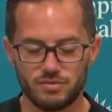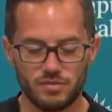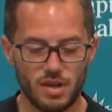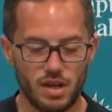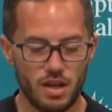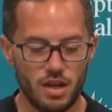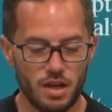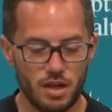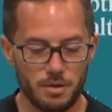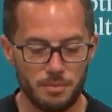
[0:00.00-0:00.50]

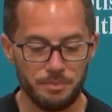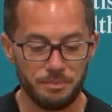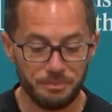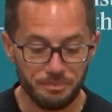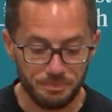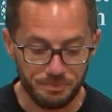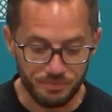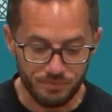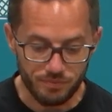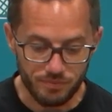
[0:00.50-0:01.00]

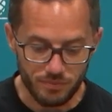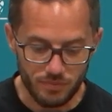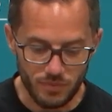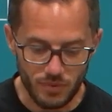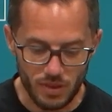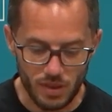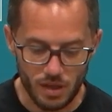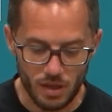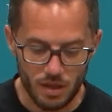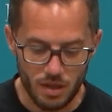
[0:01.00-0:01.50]

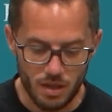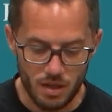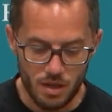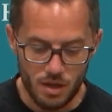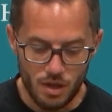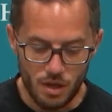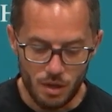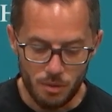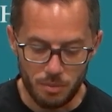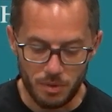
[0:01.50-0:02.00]

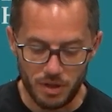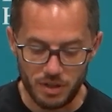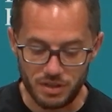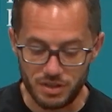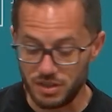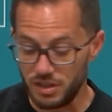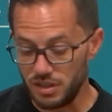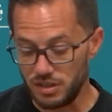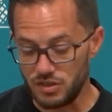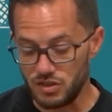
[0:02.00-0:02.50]
But
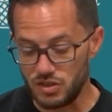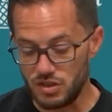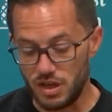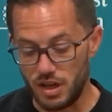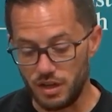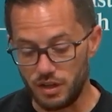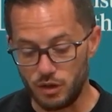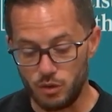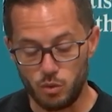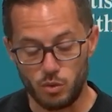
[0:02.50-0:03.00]
it's
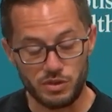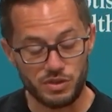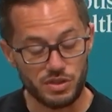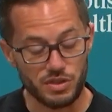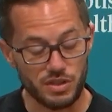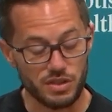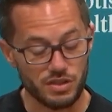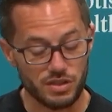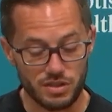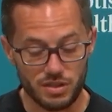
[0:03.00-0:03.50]
not a
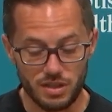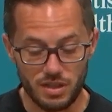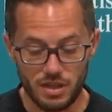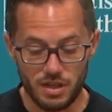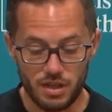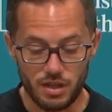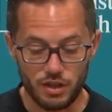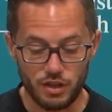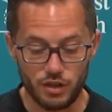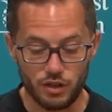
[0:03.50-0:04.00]
coincidence.
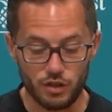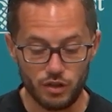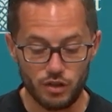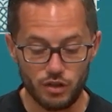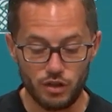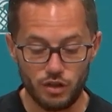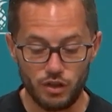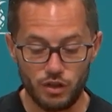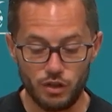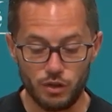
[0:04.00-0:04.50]

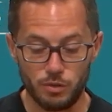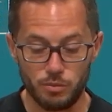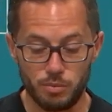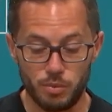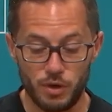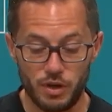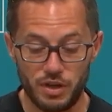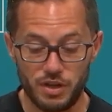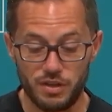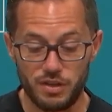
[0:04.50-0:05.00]
You're
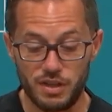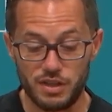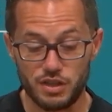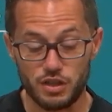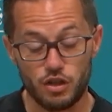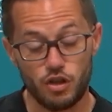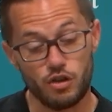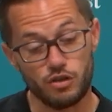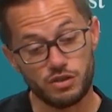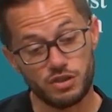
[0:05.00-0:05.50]
breaking these
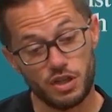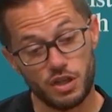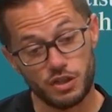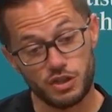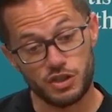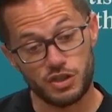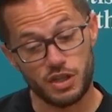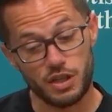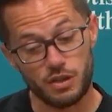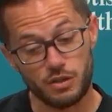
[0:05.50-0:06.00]
long
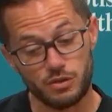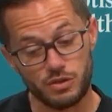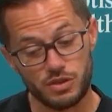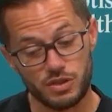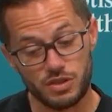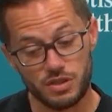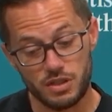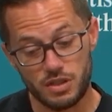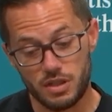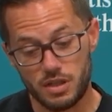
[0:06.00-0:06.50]

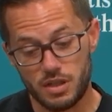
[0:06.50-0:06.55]
touchdowns